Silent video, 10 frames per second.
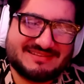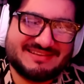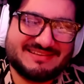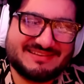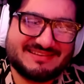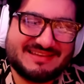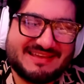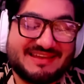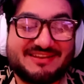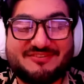
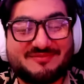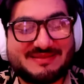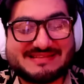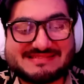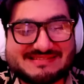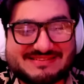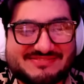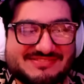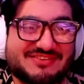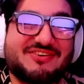and it all makes sense now.
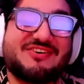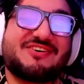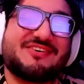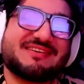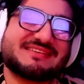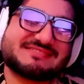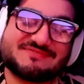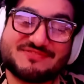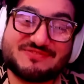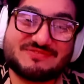He's like, oh, yes,
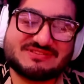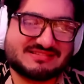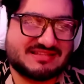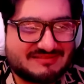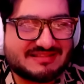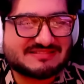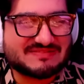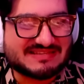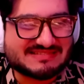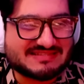of course. That's
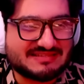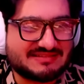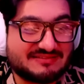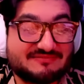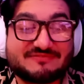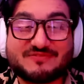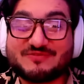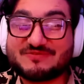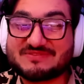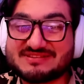why he said it. Of
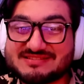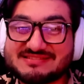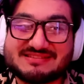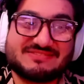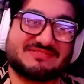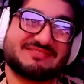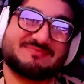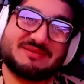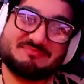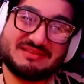course. It would
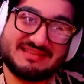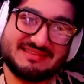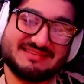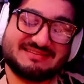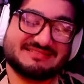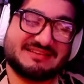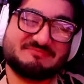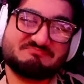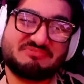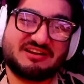be me because
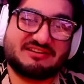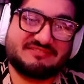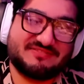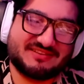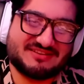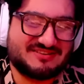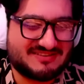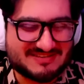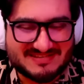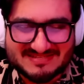I'm perfect.
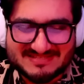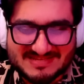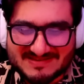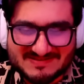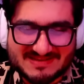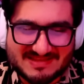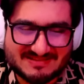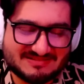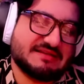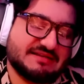Oh, you
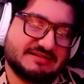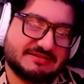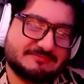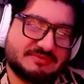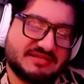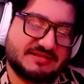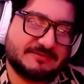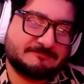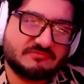little. Uh, but yeah,